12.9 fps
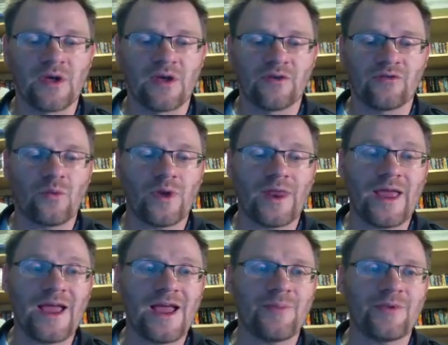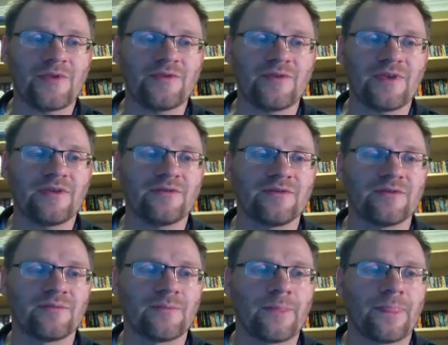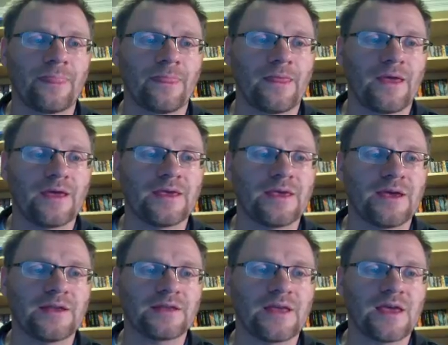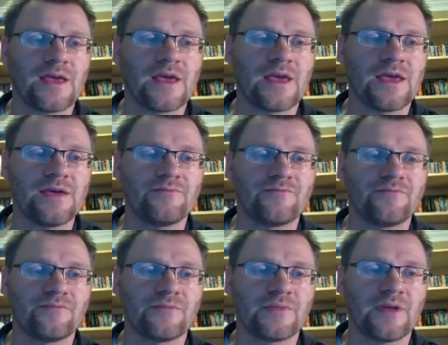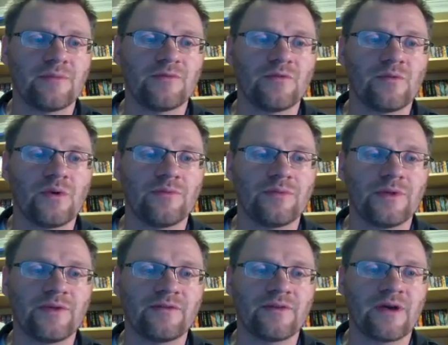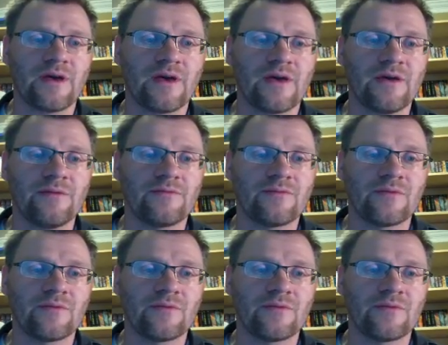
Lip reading: So what happens is I get a times 1 plus I